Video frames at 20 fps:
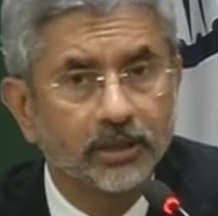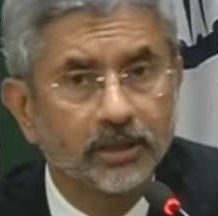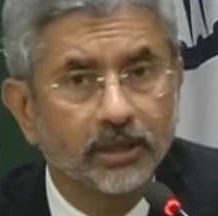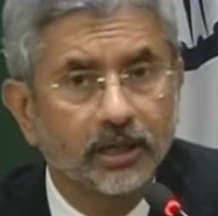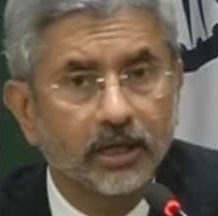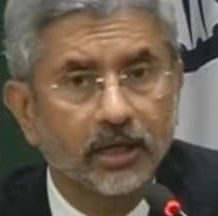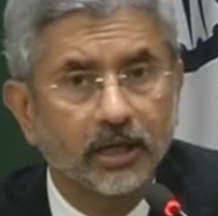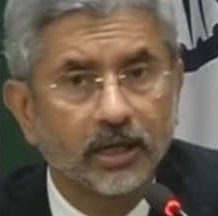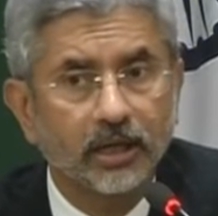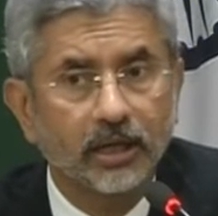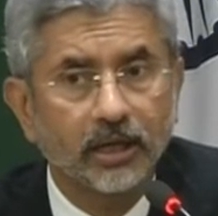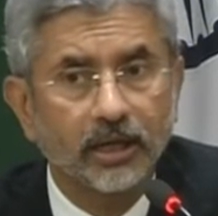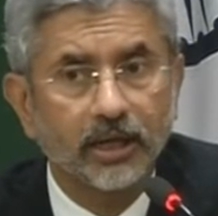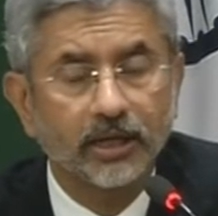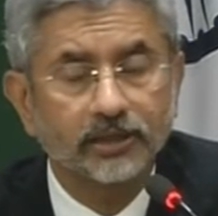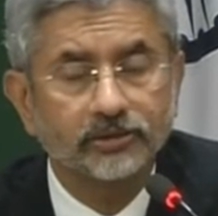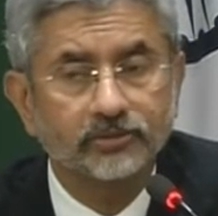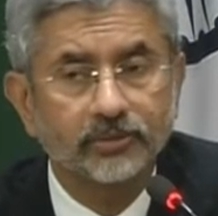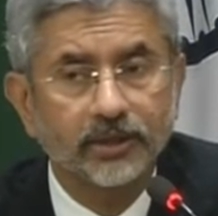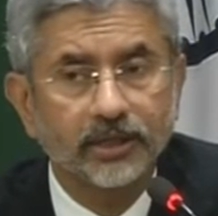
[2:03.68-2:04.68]
uh,
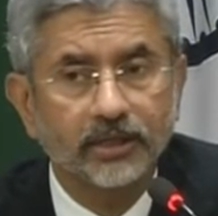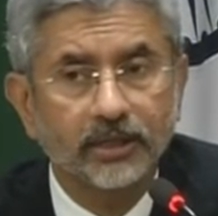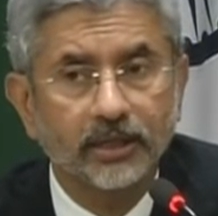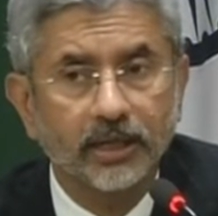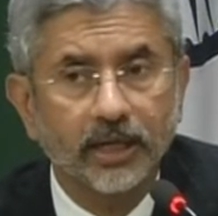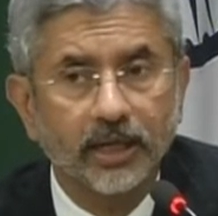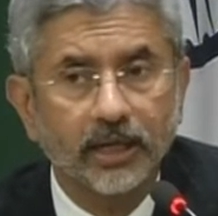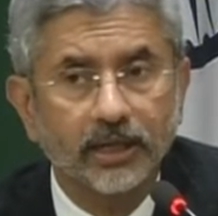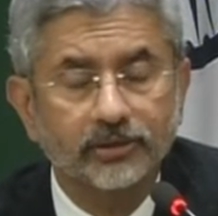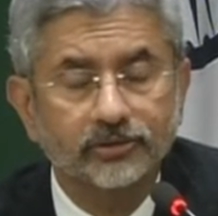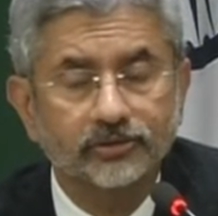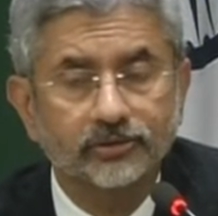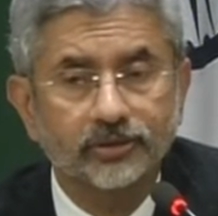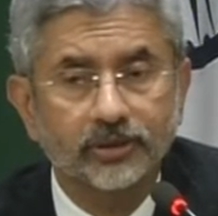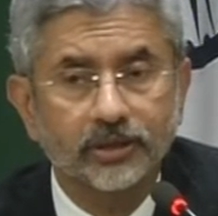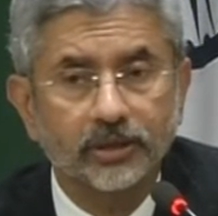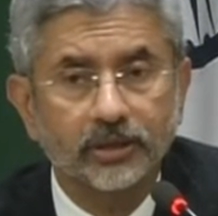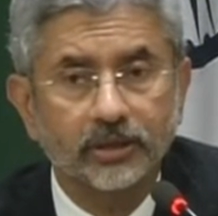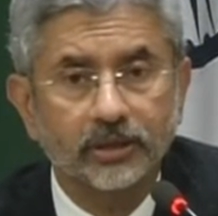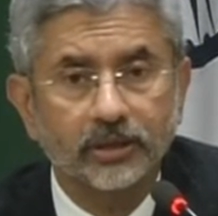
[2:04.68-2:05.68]
as well as
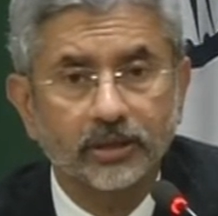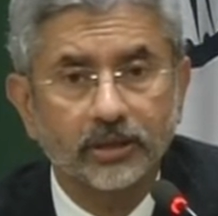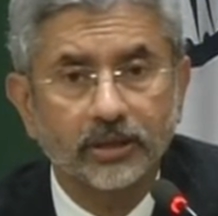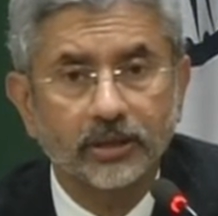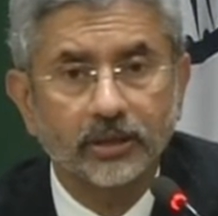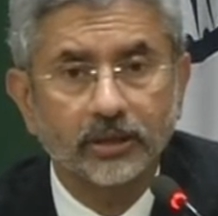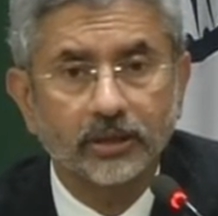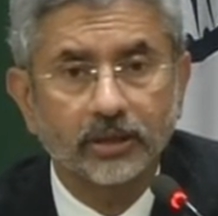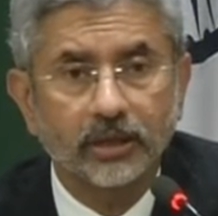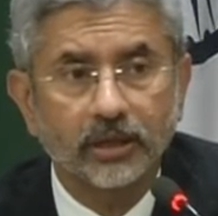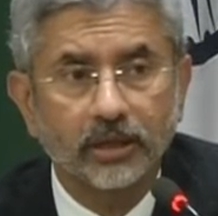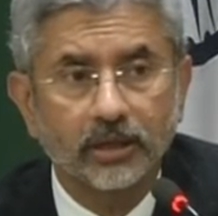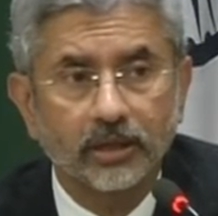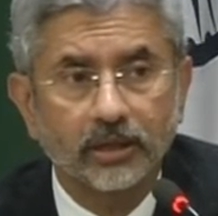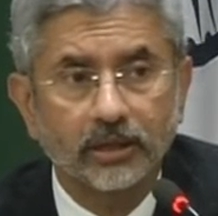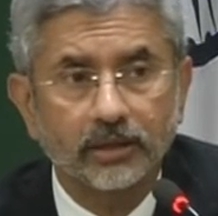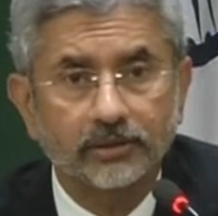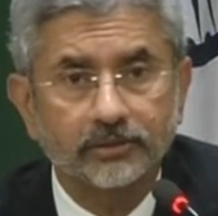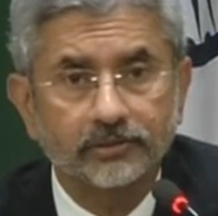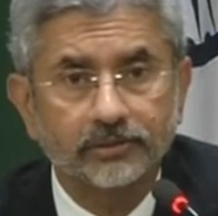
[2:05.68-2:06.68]
uh,
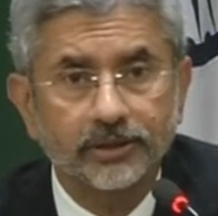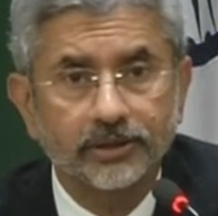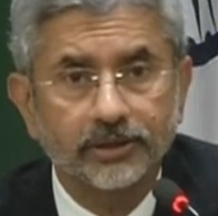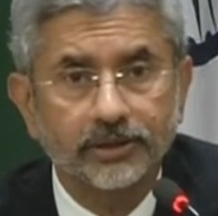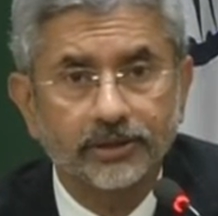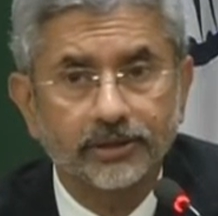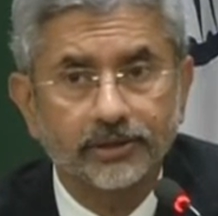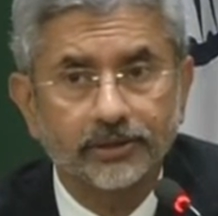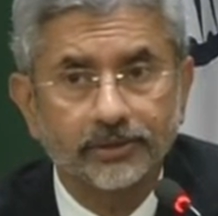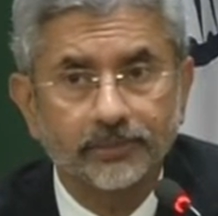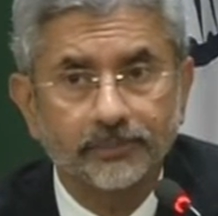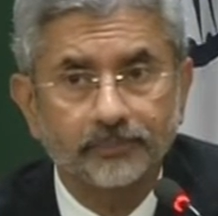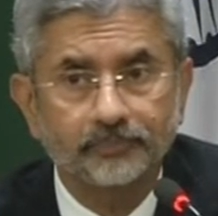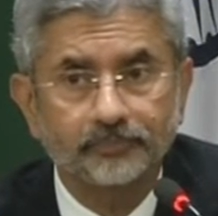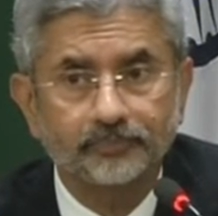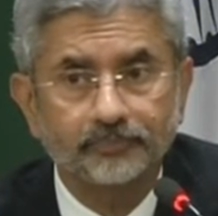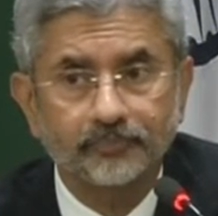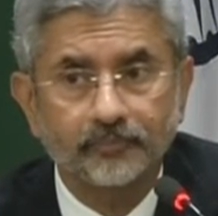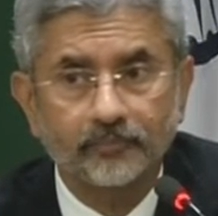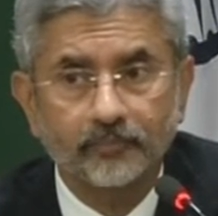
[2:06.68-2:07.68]
uh, the
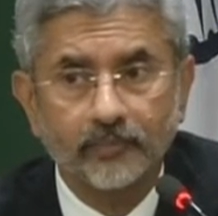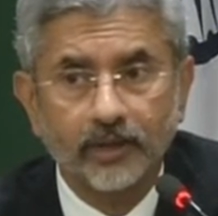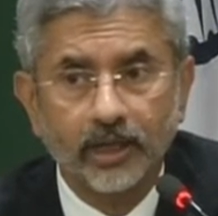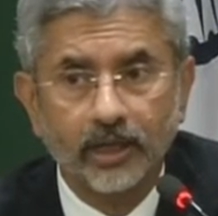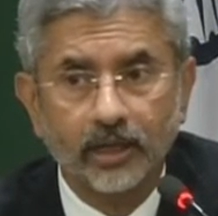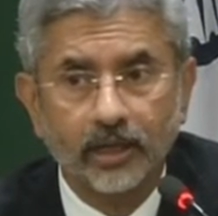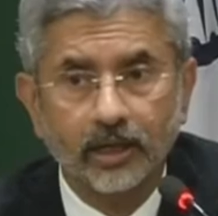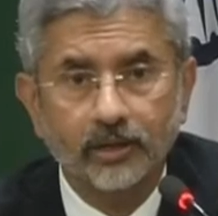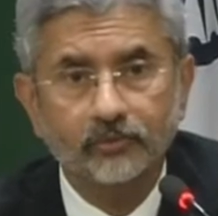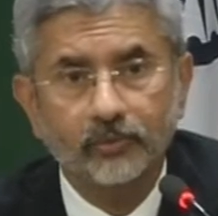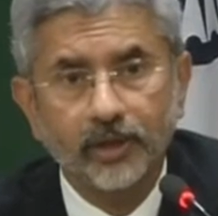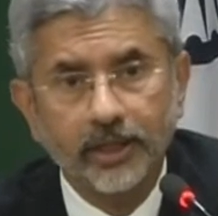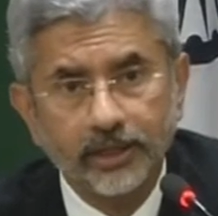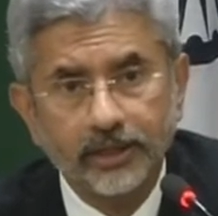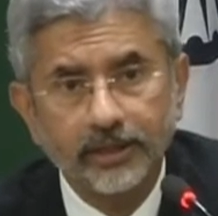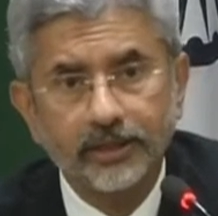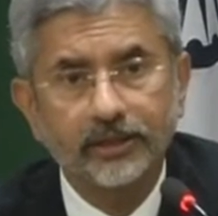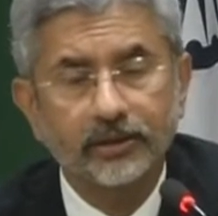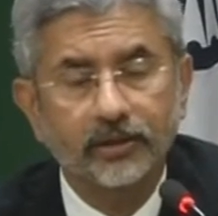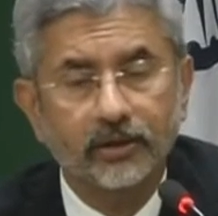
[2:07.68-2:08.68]
um,
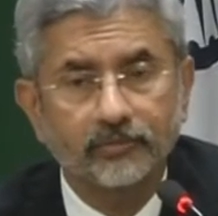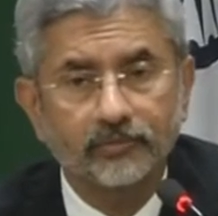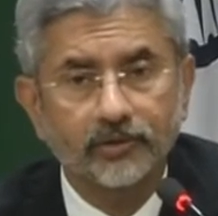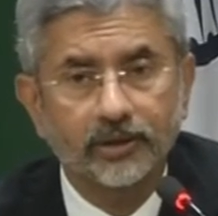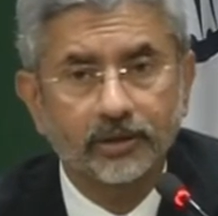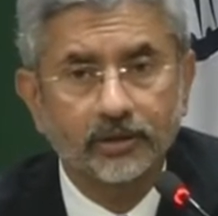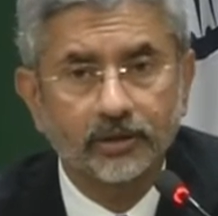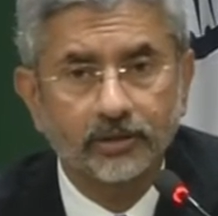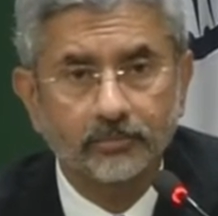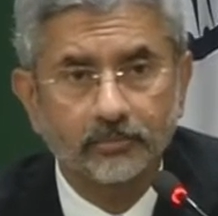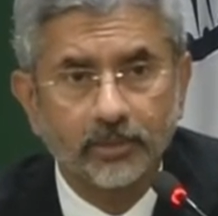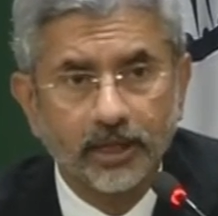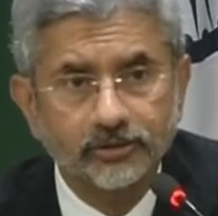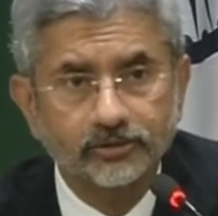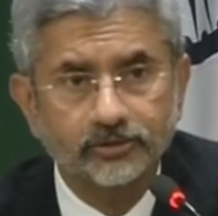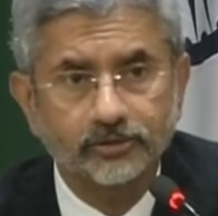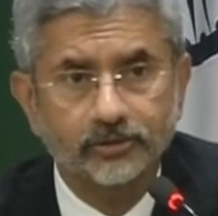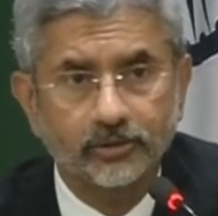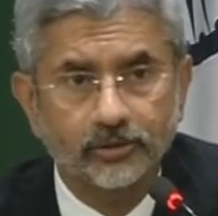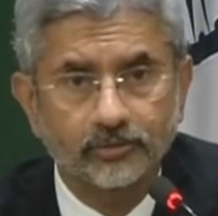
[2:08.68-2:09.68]
unveiling of a
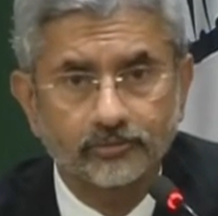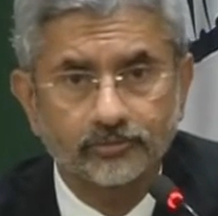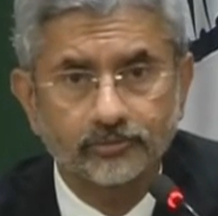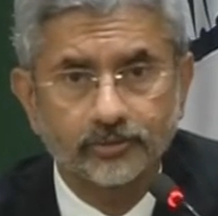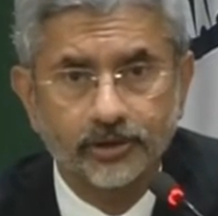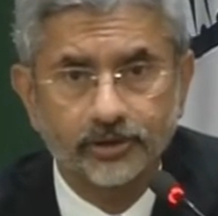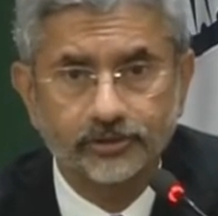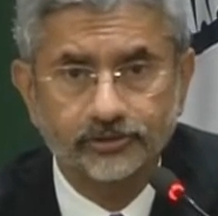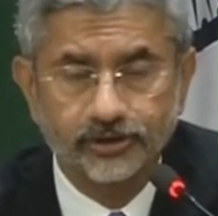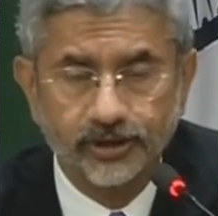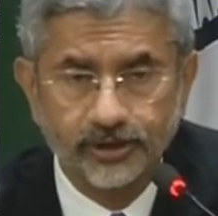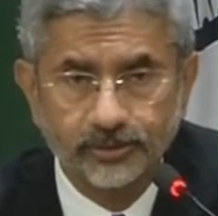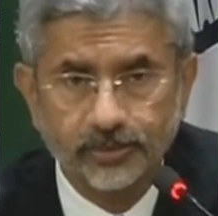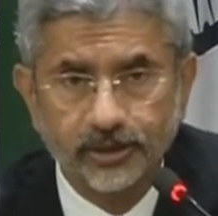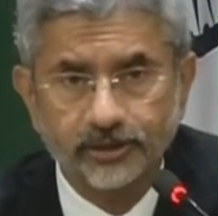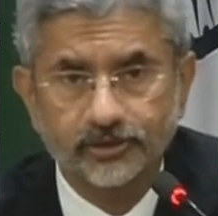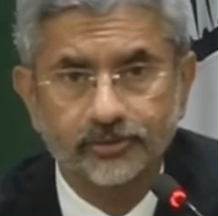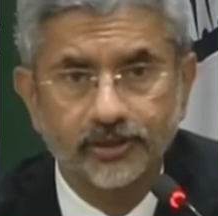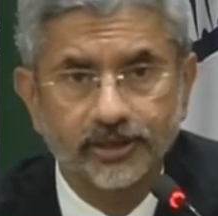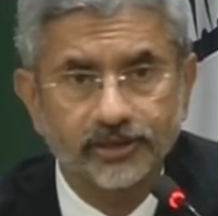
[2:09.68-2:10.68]
bust of uh, Sri
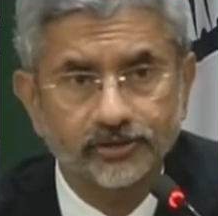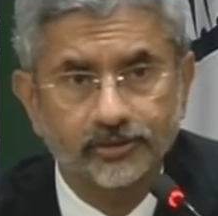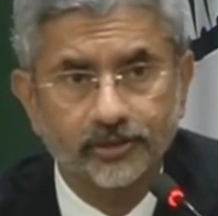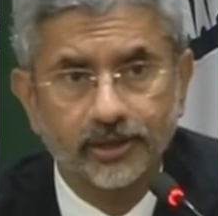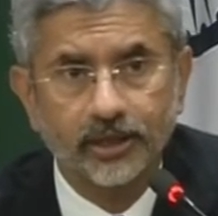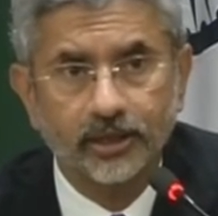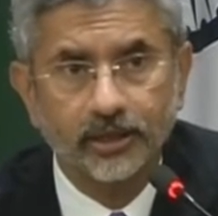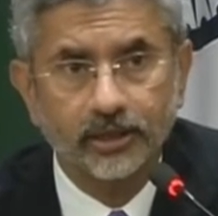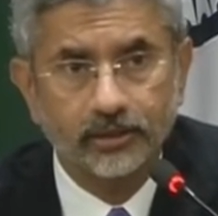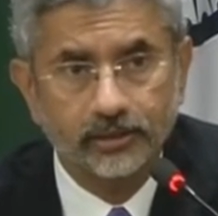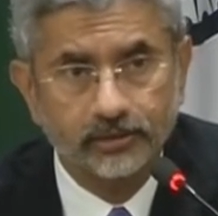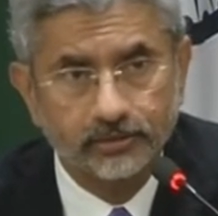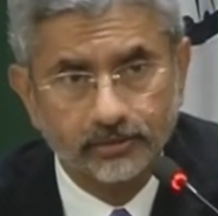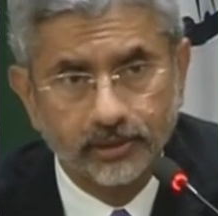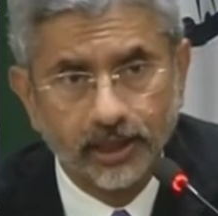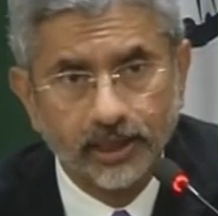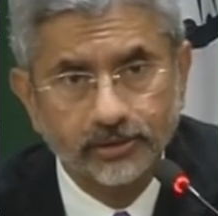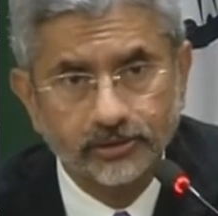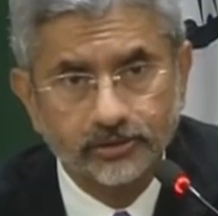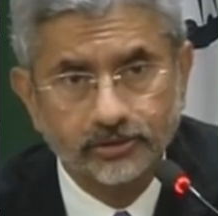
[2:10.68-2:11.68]
Basaveshwara
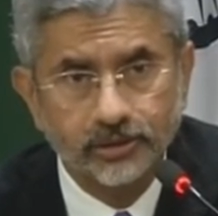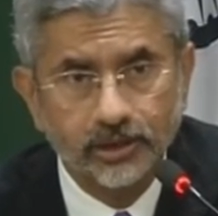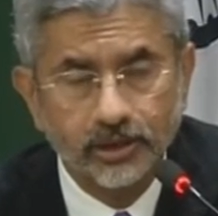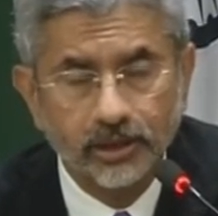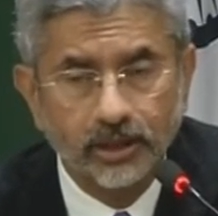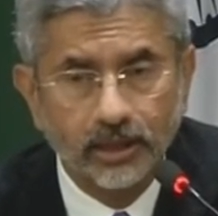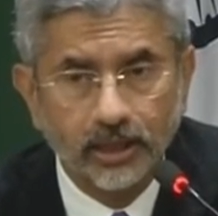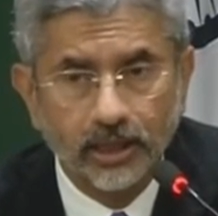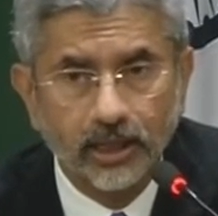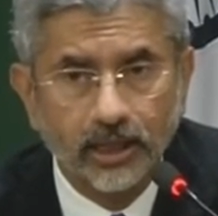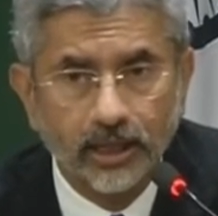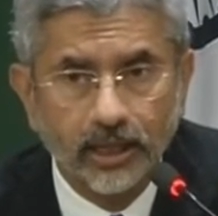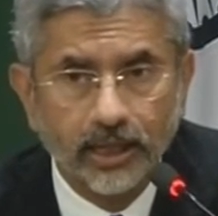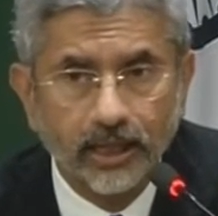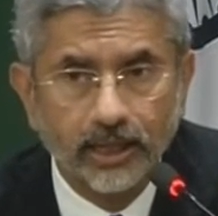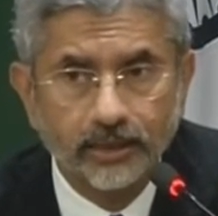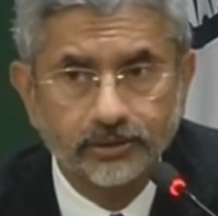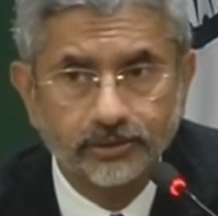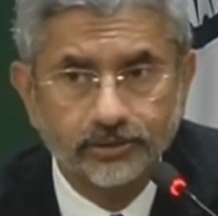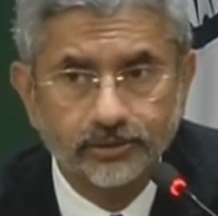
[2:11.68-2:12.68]
right uh,
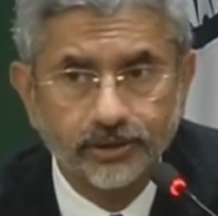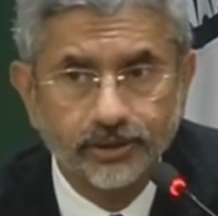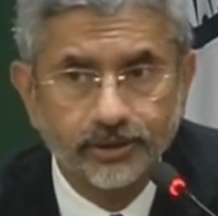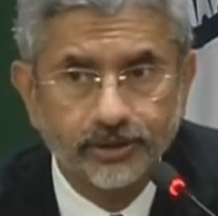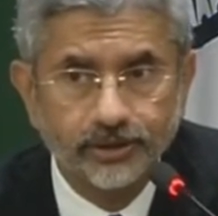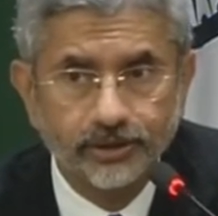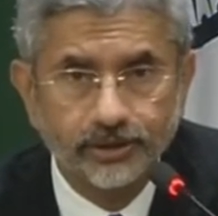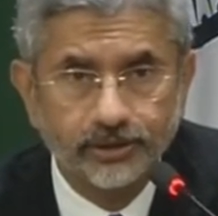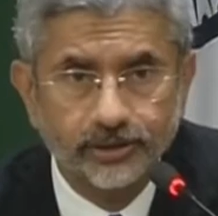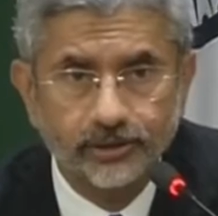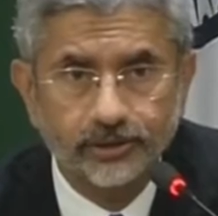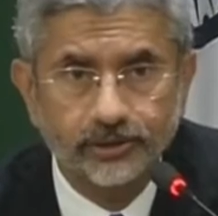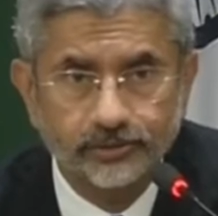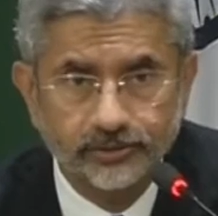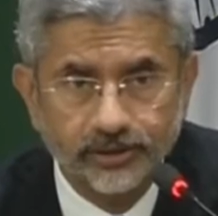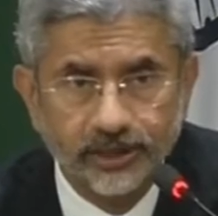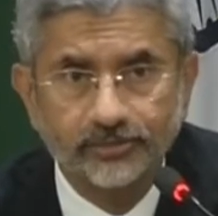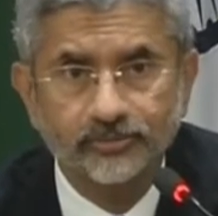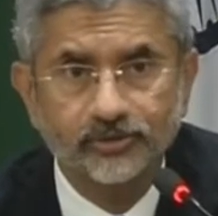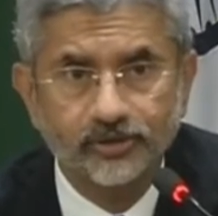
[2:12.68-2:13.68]
at the uh,
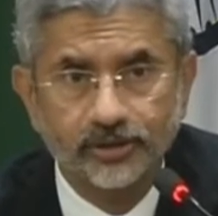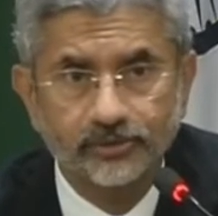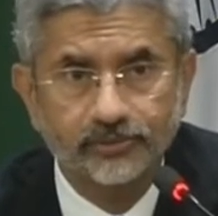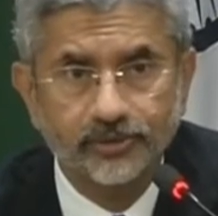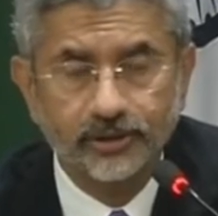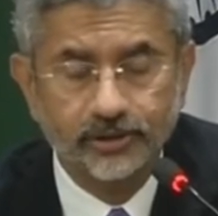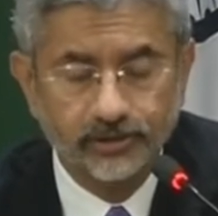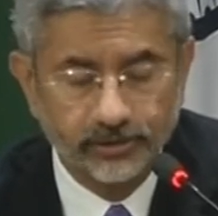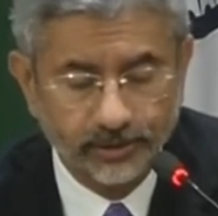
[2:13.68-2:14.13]
Thames River